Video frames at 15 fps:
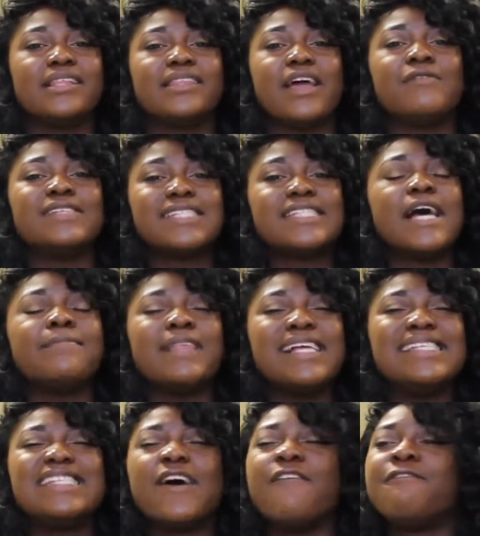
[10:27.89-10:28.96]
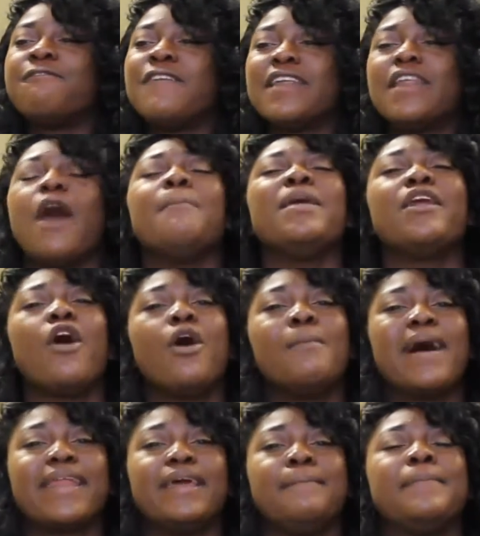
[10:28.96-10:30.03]
there was something so phenomenal
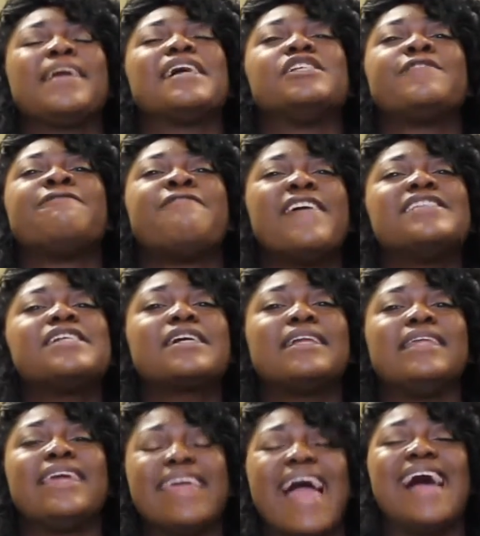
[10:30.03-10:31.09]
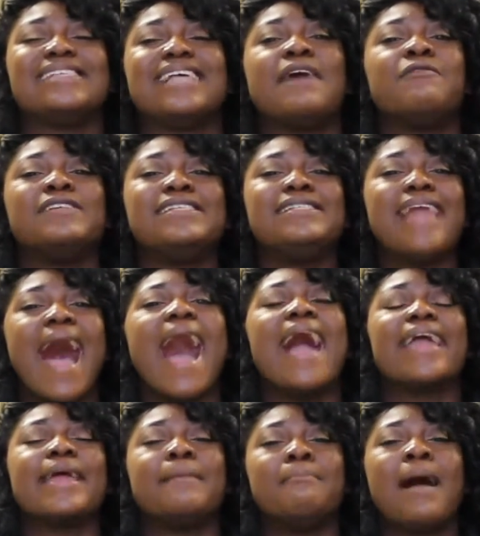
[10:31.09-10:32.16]
about it, because physically, as I was
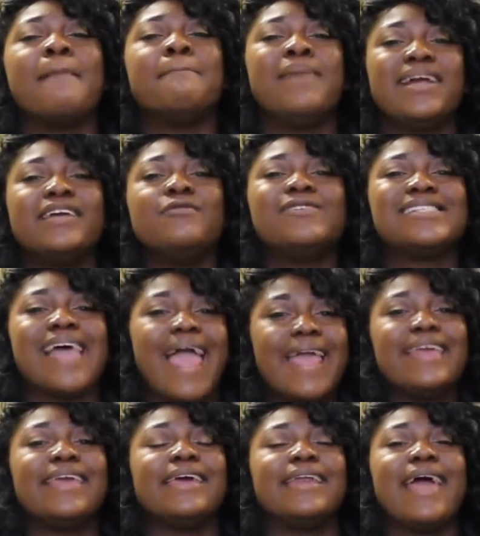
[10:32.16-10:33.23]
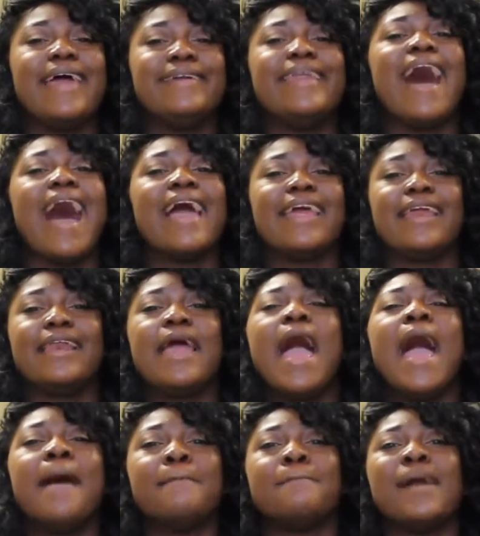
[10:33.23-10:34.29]
dying, my body was aching and dying.
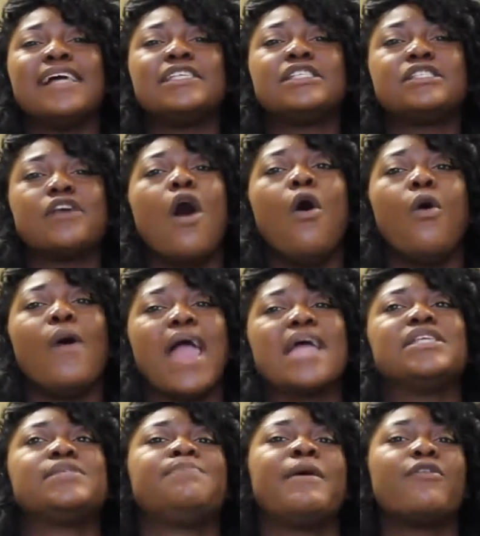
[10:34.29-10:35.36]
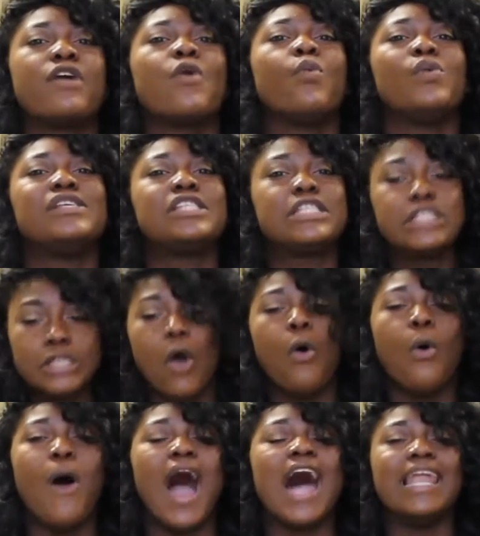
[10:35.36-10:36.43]
My soul and spirit was
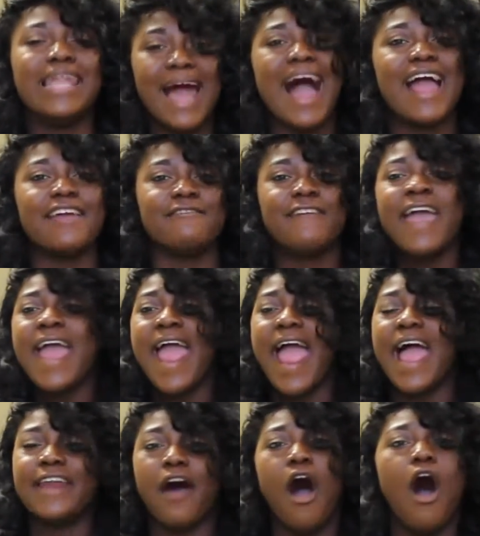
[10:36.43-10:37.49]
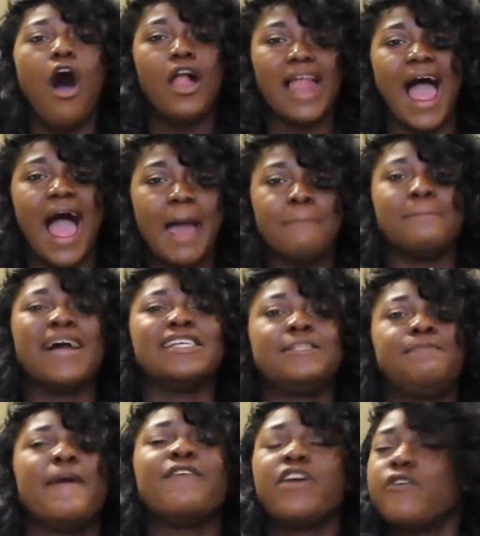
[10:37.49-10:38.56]
so alive, and all my
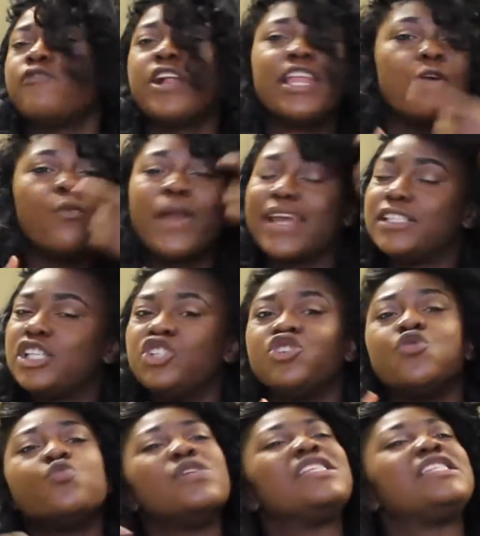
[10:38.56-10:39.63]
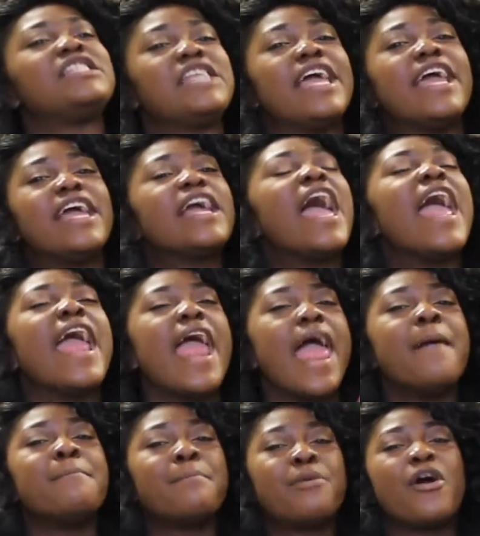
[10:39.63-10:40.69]
spirit really wanted to do was sing
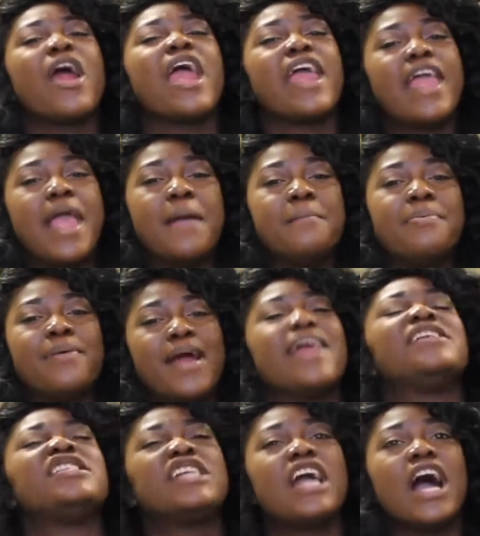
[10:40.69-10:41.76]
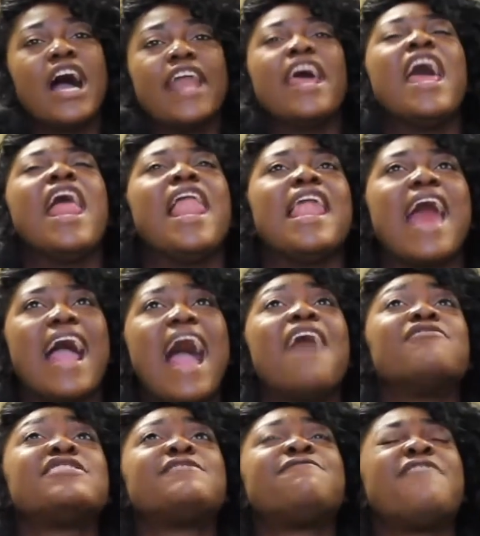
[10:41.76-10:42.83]
and pray and praise God. Like I
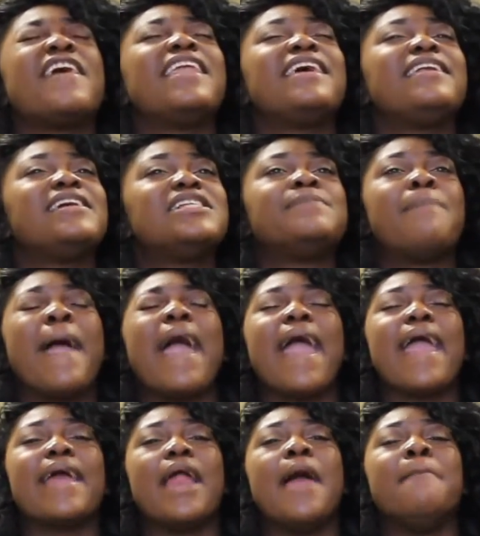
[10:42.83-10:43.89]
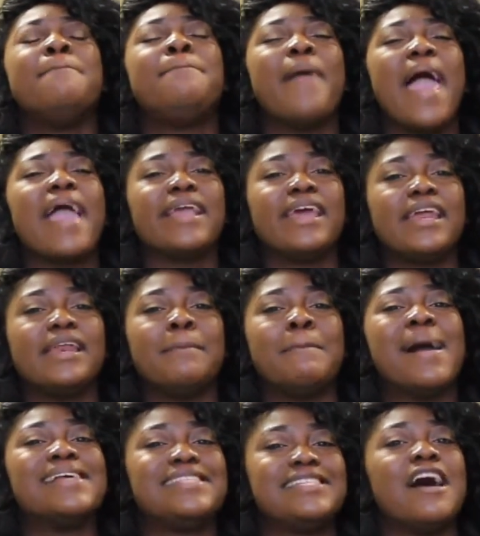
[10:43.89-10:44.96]
was feeling this pain, begging
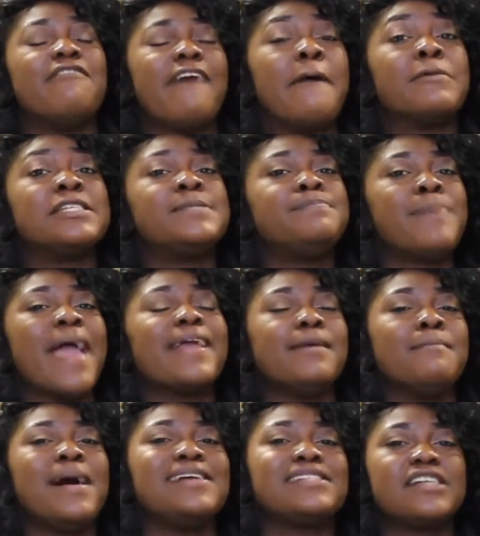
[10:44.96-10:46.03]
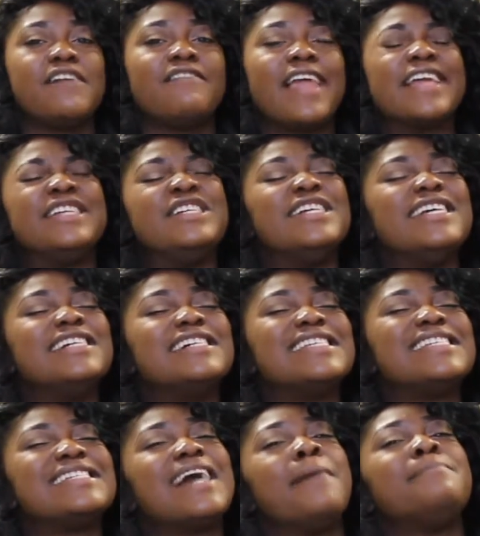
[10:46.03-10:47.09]
myself. I was begging myself, like, you need to
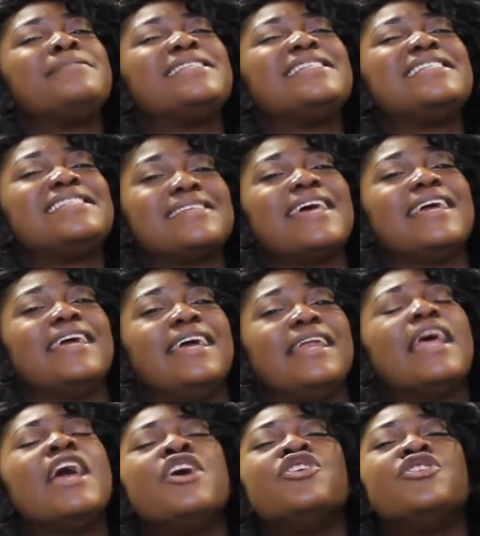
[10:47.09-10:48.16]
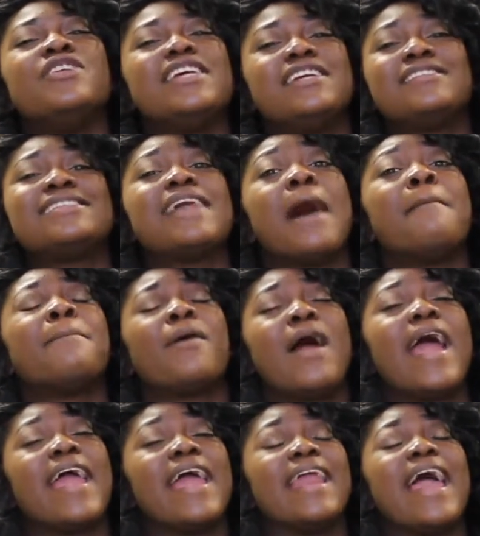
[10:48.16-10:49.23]
stop singing, you need to stop
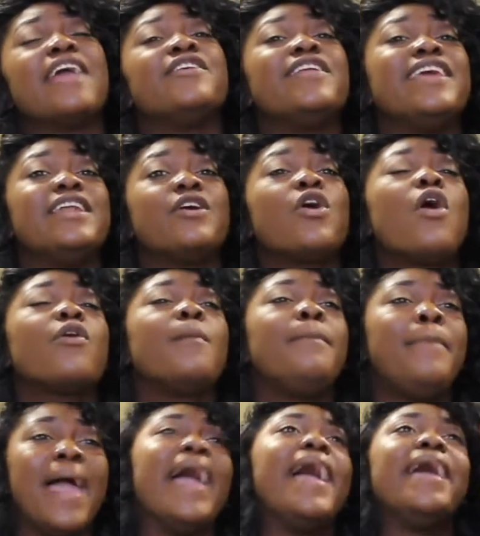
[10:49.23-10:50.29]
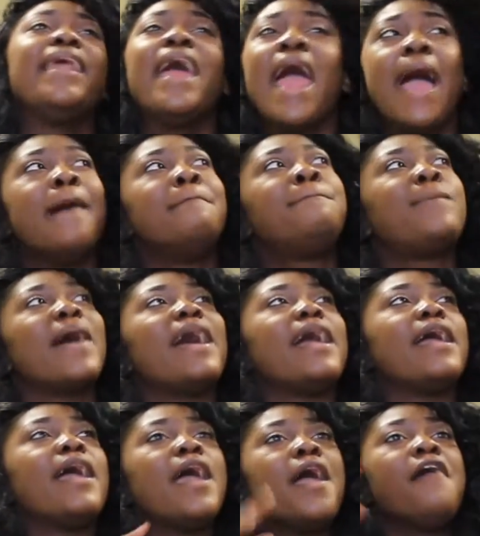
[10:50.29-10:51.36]
praying, and you need to go to bed.
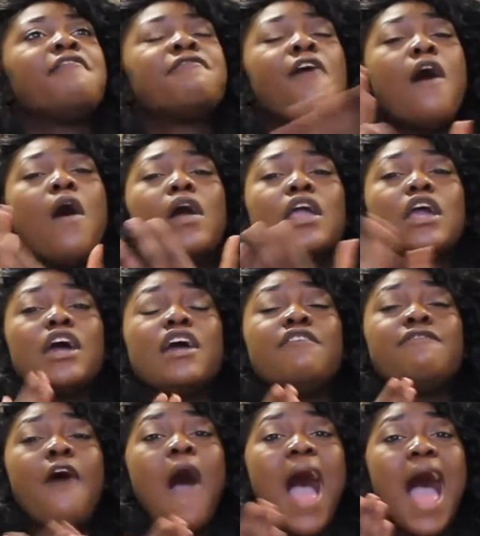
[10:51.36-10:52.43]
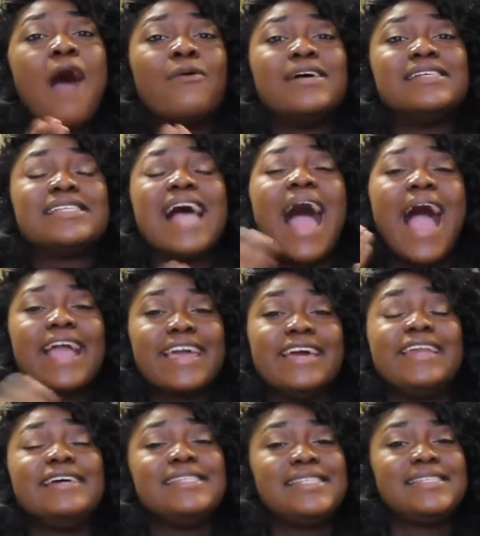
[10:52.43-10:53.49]
But for a good 4 hours, I
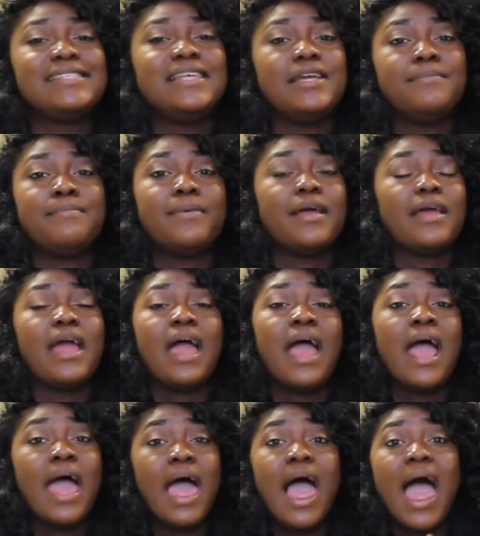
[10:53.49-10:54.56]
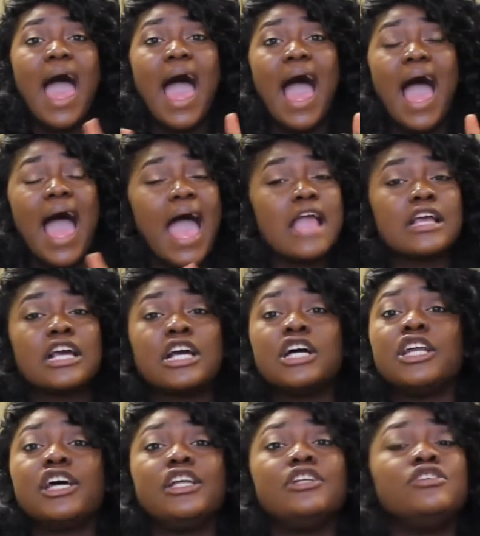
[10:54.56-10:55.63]
couldn't sleep. I
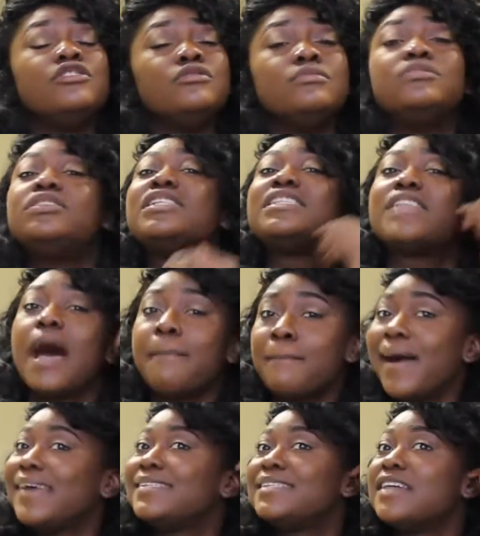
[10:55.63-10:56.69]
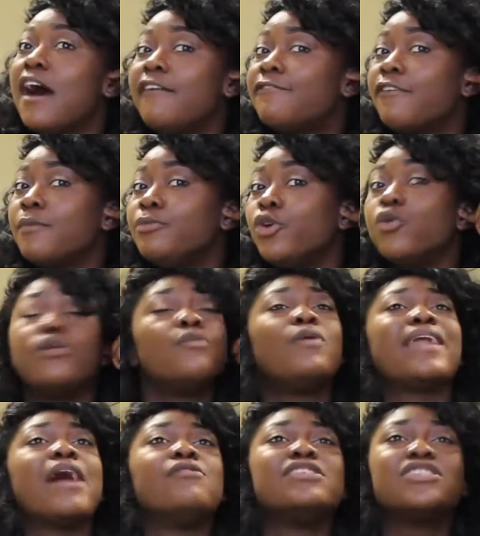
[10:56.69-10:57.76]
couldn't stop myself from doing
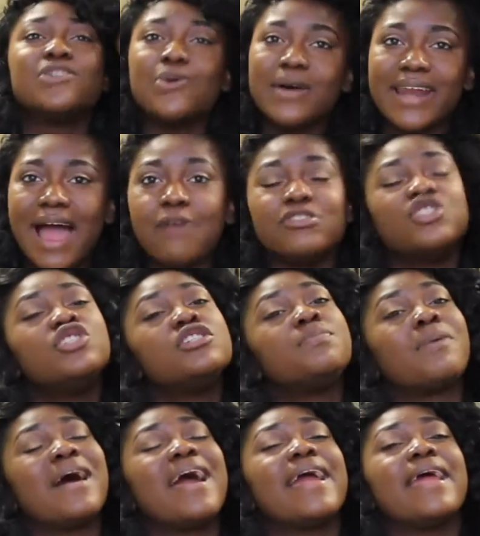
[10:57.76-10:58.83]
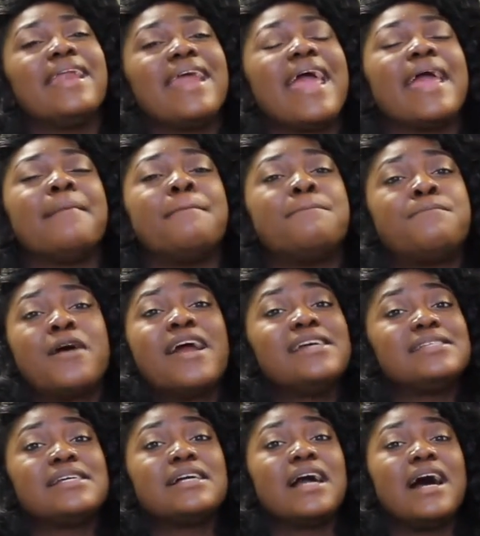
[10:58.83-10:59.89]
what I was doing. I was just praying and
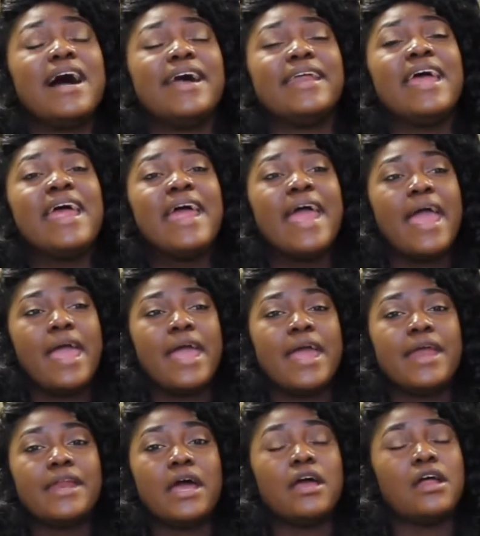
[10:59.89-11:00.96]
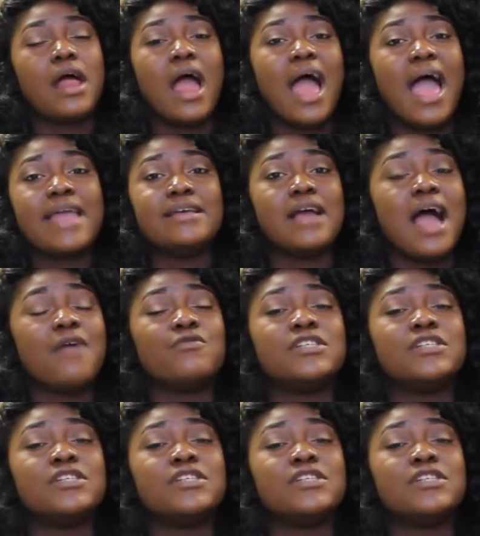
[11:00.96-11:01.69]
praising God, and I